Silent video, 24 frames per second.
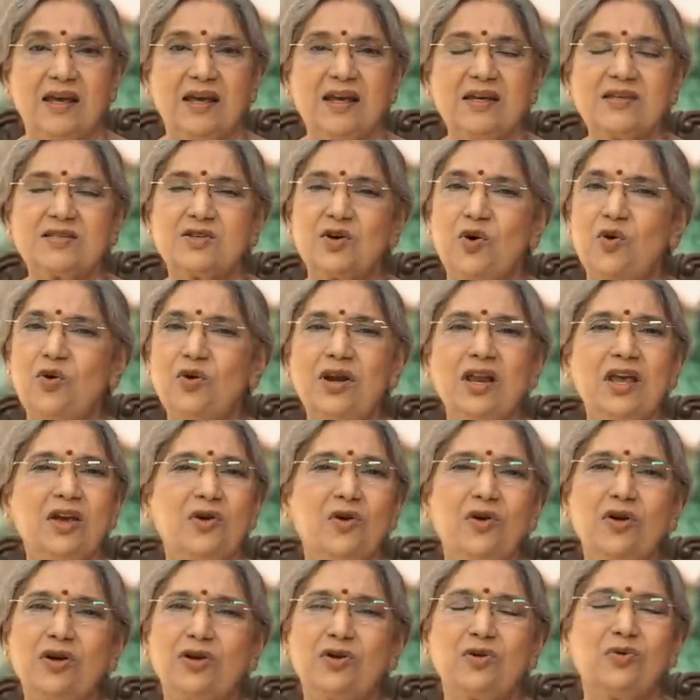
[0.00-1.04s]
is only
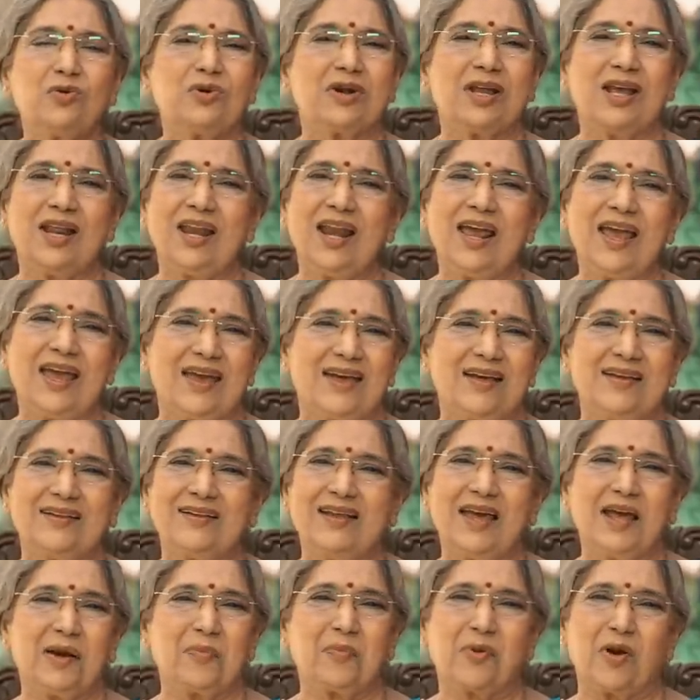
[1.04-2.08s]
going to delay
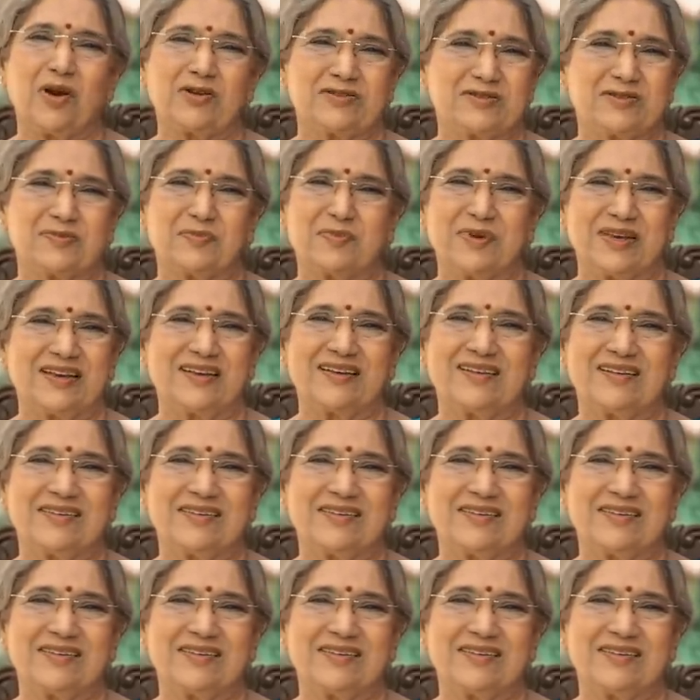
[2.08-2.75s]
their blossoming.